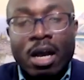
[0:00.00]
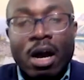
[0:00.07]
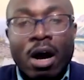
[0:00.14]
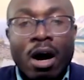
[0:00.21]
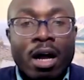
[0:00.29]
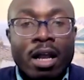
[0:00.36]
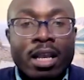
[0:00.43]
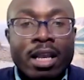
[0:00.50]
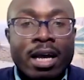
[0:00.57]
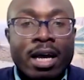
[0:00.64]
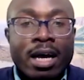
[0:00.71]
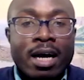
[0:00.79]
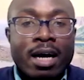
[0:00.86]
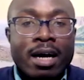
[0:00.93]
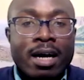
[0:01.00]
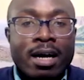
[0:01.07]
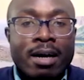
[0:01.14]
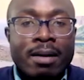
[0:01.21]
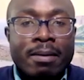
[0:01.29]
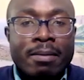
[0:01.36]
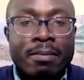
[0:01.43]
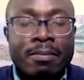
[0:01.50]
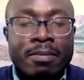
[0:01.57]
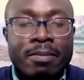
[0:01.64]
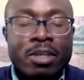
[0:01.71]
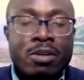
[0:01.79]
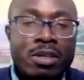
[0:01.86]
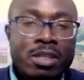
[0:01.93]
on um,
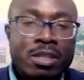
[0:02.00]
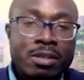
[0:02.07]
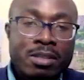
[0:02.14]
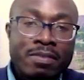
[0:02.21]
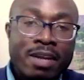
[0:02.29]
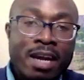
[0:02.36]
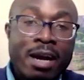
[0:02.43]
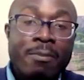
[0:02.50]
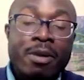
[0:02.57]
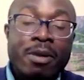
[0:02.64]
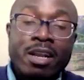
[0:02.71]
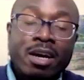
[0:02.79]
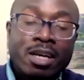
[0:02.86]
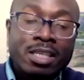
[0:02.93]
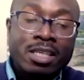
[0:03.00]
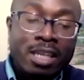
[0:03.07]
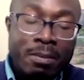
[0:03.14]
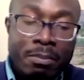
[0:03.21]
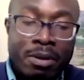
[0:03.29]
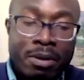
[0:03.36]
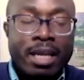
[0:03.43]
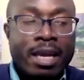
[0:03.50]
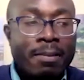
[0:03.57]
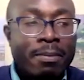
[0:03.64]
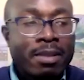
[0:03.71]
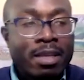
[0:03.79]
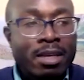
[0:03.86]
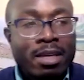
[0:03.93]
you know in terms of carbon dioxide per
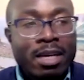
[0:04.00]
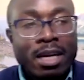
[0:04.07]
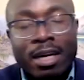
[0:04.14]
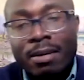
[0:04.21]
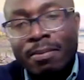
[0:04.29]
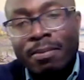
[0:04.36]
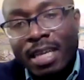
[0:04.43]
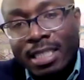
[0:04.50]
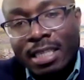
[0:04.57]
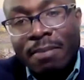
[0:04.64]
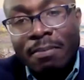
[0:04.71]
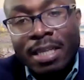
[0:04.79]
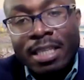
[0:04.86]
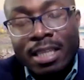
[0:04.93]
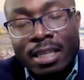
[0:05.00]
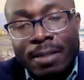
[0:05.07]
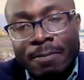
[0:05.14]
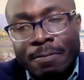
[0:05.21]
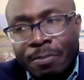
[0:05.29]
capita um, that's emitted.